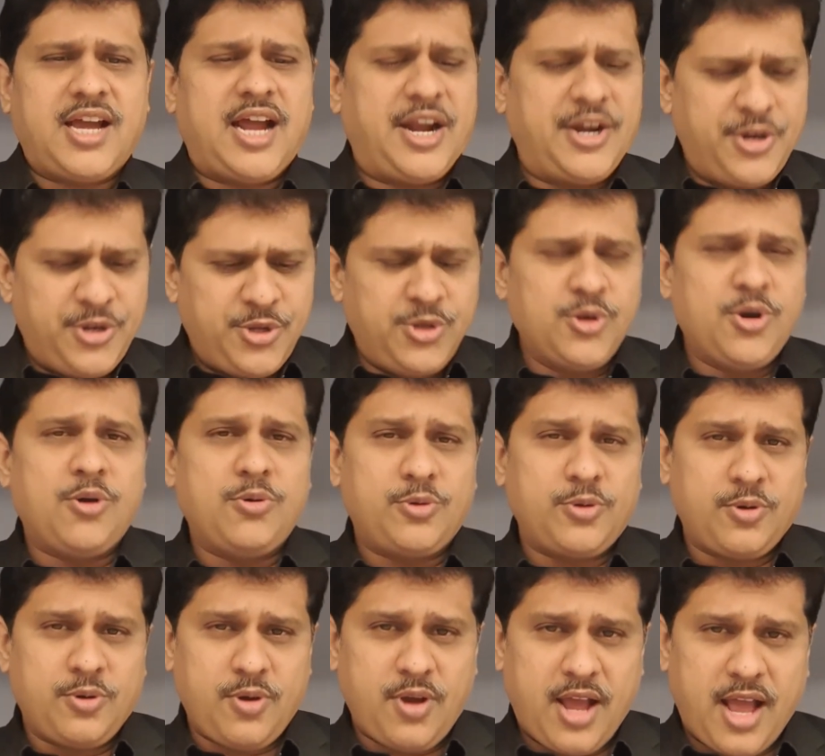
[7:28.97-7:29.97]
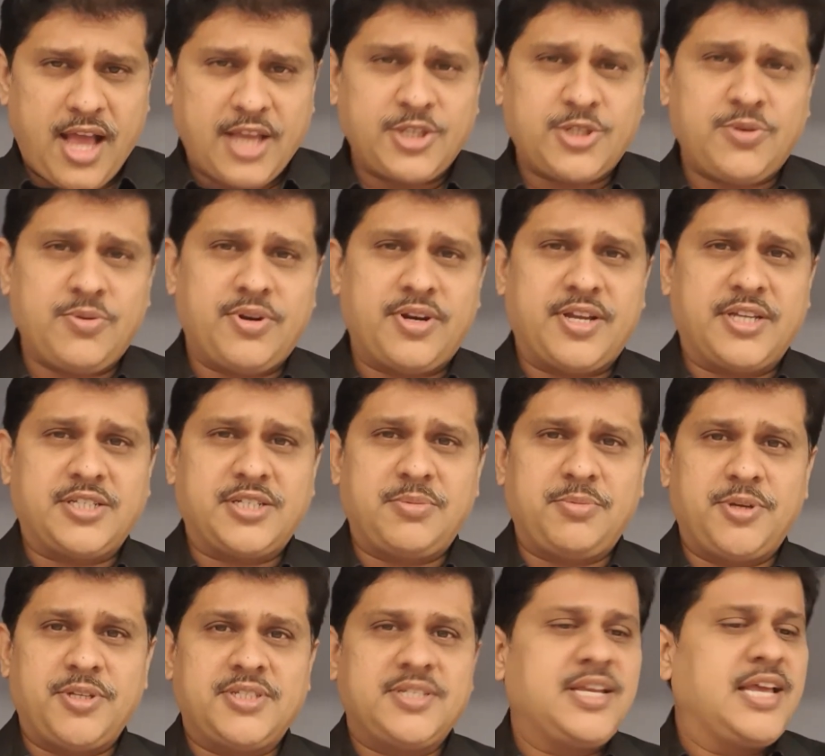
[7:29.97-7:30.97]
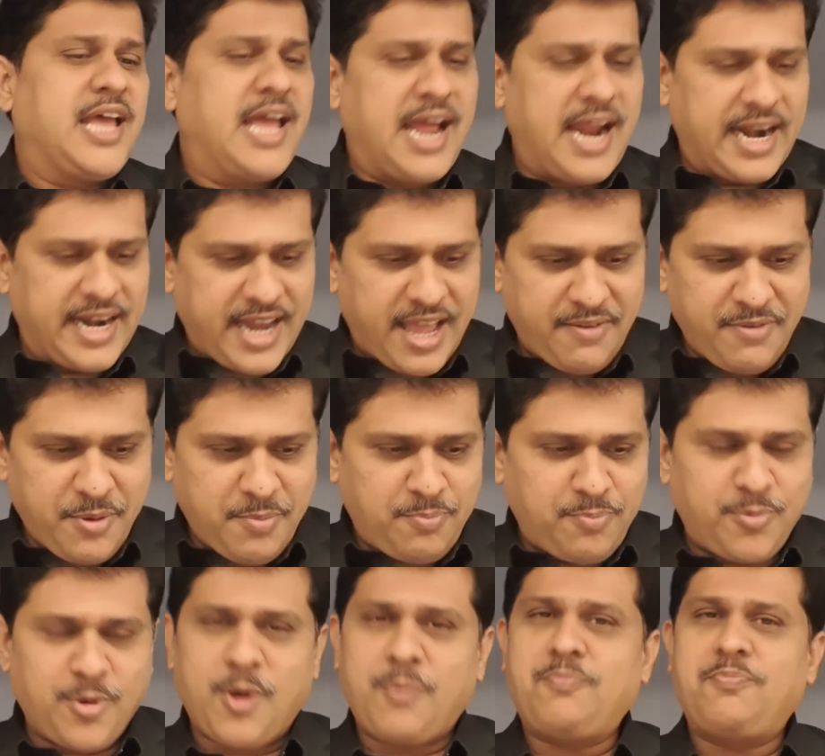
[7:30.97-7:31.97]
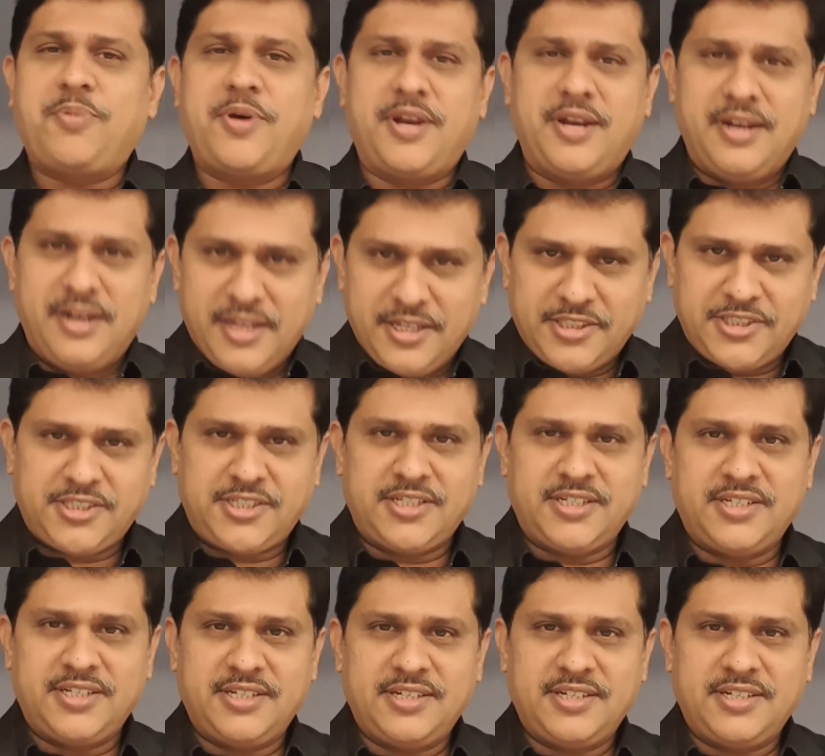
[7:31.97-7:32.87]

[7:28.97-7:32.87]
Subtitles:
and you have to ask your customers and have a proper list